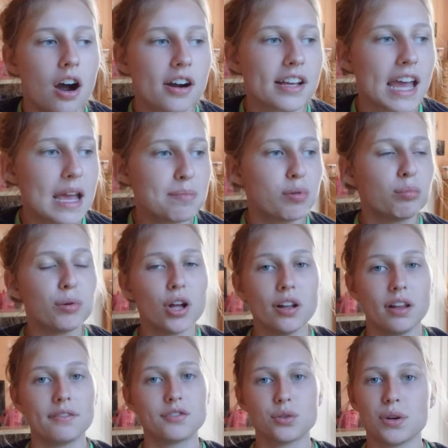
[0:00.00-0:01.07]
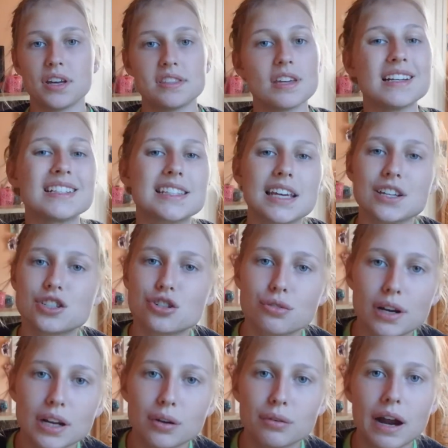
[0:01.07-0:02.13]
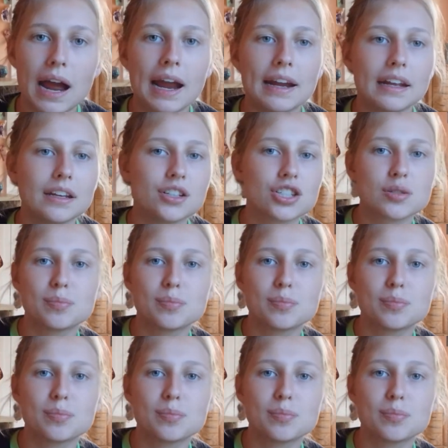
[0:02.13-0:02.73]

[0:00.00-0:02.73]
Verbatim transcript: are capable of doing things like trail riding,